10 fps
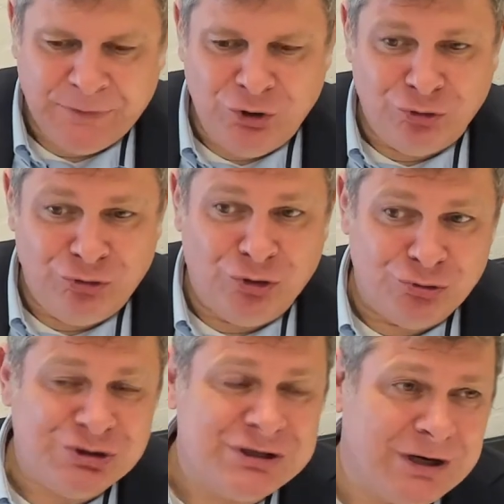you
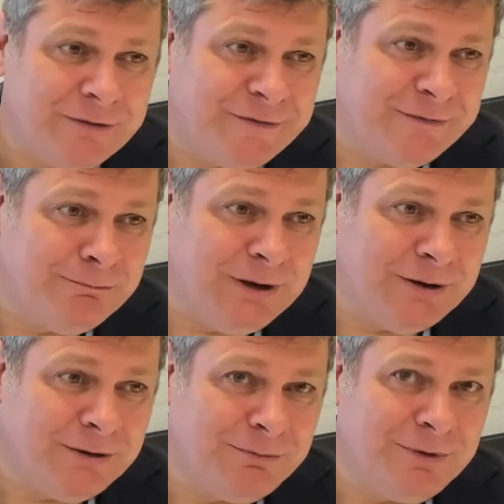do share,
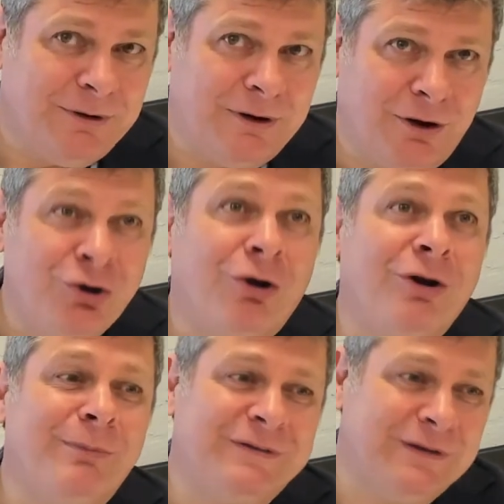
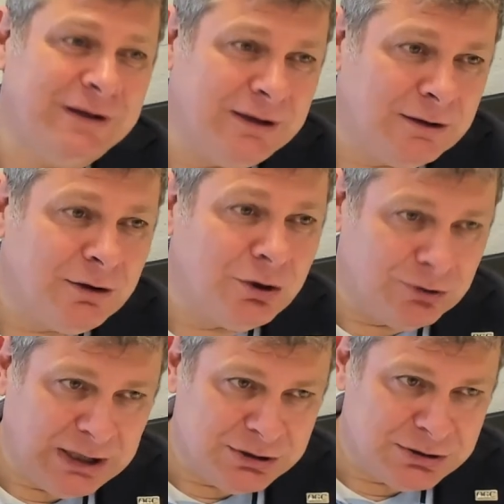anonymously
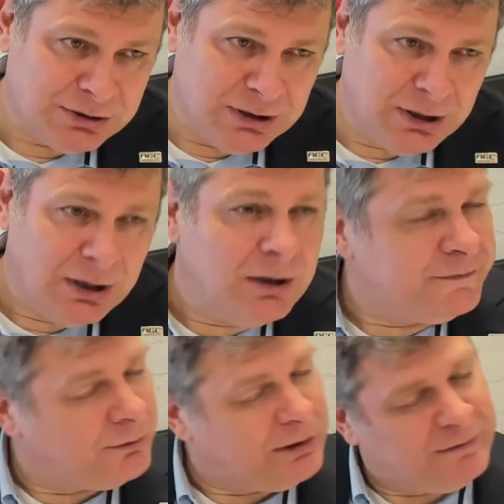location.
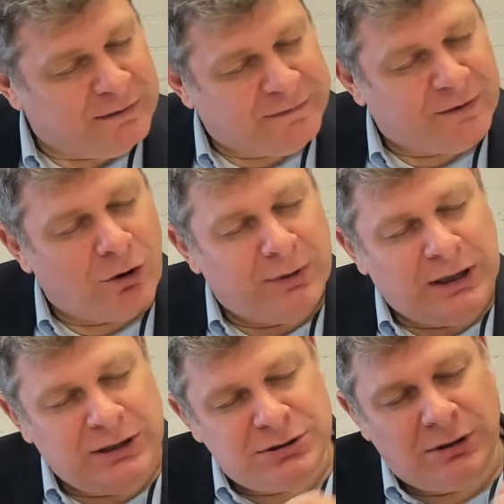So it's the
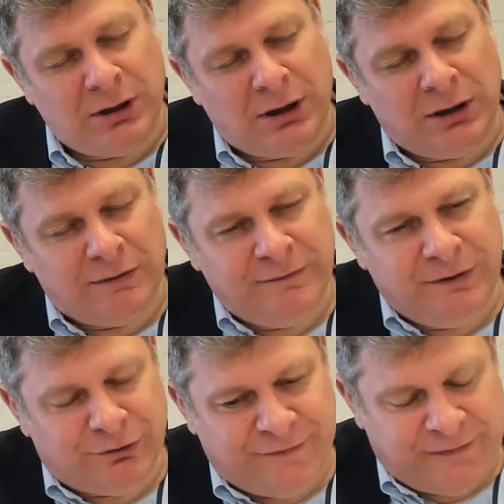combination of
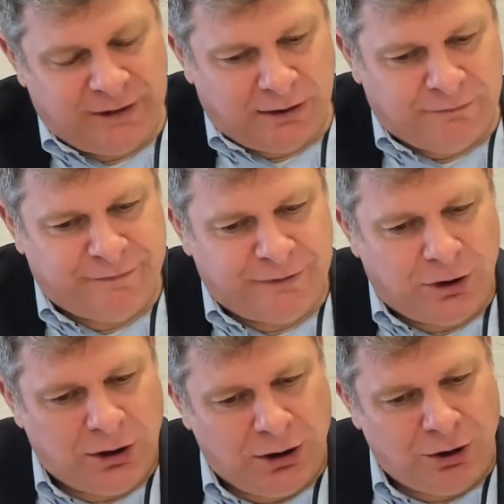yourself
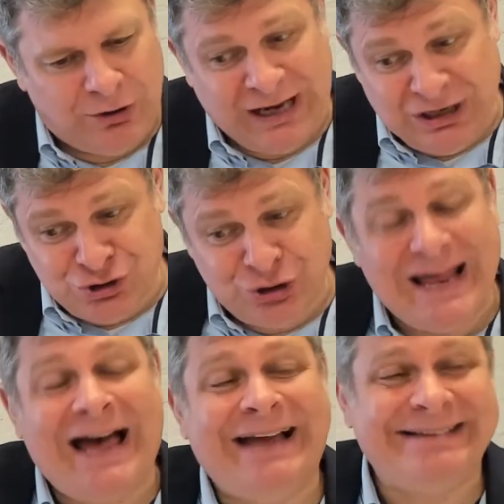on
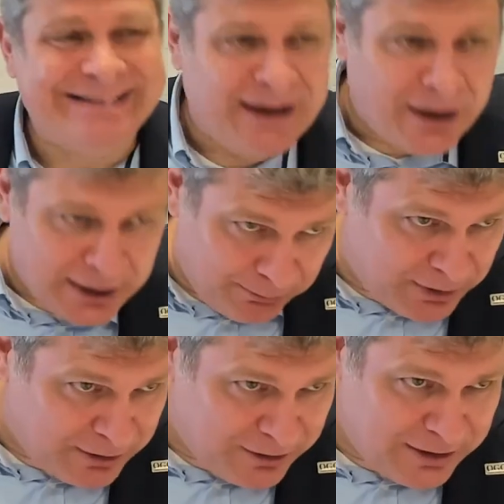location at time